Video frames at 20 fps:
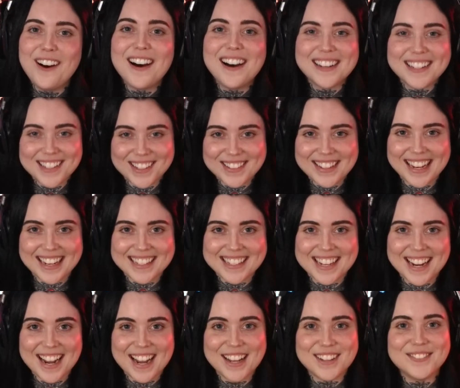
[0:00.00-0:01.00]
Until next
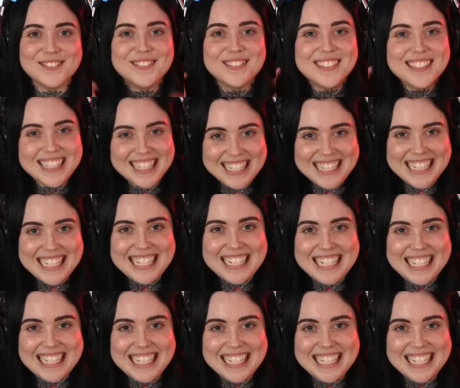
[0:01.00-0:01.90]
time. Dee dee.